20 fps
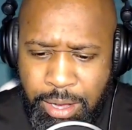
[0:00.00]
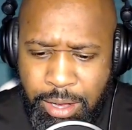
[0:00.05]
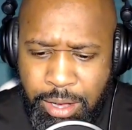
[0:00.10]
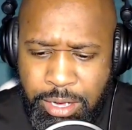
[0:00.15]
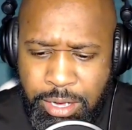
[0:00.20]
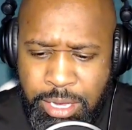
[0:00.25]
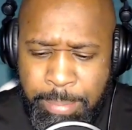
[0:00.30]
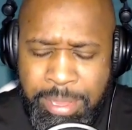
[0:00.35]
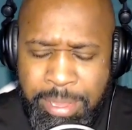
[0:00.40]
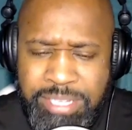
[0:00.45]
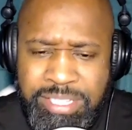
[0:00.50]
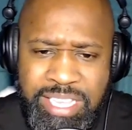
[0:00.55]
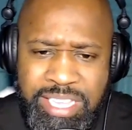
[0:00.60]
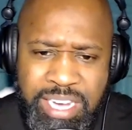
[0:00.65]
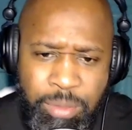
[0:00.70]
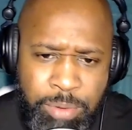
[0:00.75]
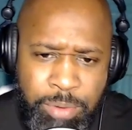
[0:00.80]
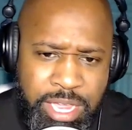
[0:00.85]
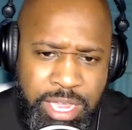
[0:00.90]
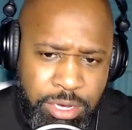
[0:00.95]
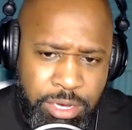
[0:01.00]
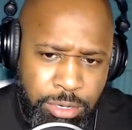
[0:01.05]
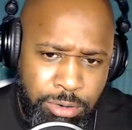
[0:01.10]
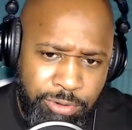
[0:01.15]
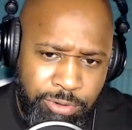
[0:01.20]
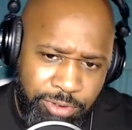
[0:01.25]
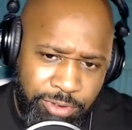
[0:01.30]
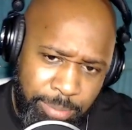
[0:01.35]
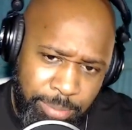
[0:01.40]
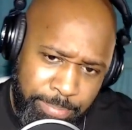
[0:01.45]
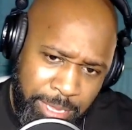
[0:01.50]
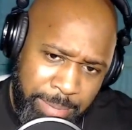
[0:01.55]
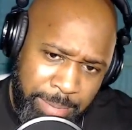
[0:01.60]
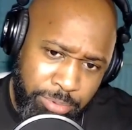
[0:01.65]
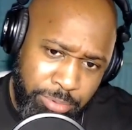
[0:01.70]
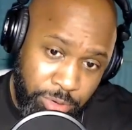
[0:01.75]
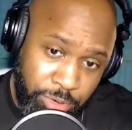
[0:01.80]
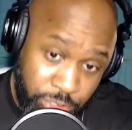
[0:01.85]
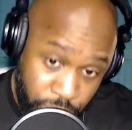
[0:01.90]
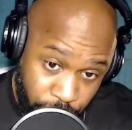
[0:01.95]
the best thing that we can do for the
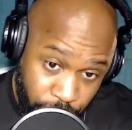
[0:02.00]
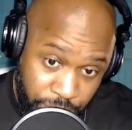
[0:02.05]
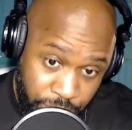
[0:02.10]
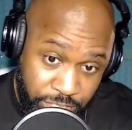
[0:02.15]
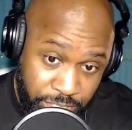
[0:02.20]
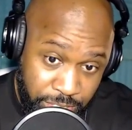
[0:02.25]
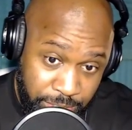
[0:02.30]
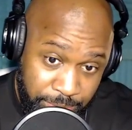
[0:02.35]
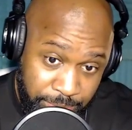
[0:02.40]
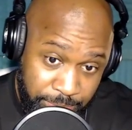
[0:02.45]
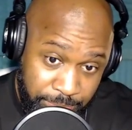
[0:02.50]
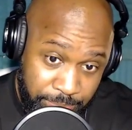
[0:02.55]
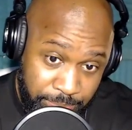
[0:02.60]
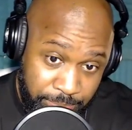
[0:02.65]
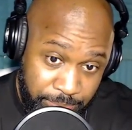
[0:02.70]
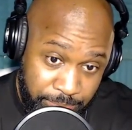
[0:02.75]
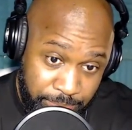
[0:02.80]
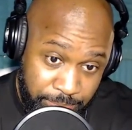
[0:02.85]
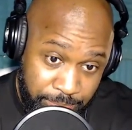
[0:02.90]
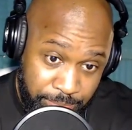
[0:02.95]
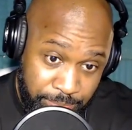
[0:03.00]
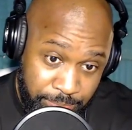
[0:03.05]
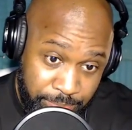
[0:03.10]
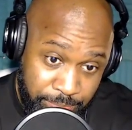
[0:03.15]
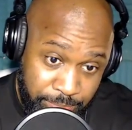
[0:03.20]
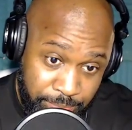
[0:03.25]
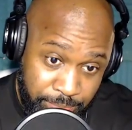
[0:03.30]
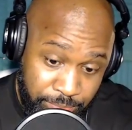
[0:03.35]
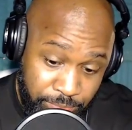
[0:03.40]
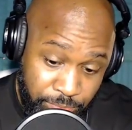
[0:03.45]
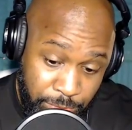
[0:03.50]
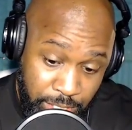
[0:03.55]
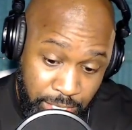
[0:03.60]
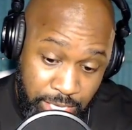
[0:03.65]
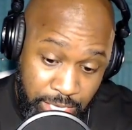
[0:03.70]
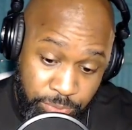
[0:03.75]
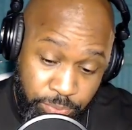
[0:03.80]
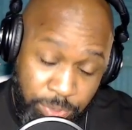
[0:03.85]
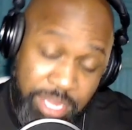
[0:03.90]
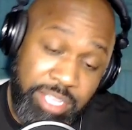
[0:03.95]
people of Georgia
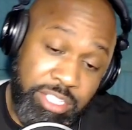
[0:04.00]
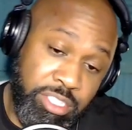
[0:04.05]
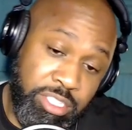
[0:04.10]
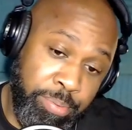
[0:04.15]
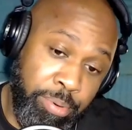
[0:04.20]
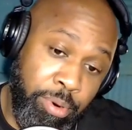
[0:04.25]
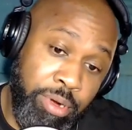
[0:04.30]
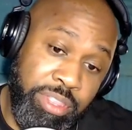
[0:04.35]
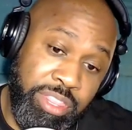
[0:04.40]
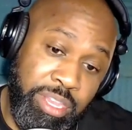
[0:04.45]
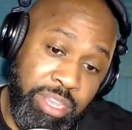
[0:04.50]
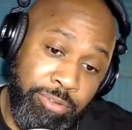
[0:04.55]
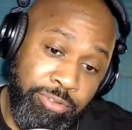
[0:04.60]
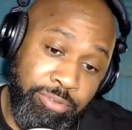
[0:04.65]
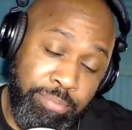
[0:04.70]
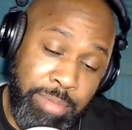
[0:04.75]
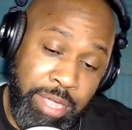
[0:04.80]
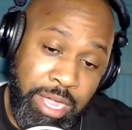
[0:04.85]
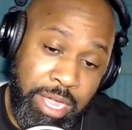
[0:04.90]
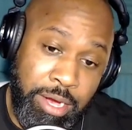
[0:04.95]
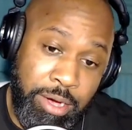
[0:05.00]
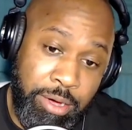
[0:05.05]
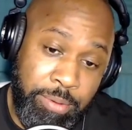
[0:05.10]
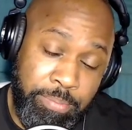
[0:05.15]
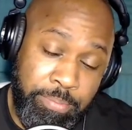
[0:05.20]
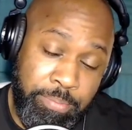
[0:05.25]
is we can support them from here,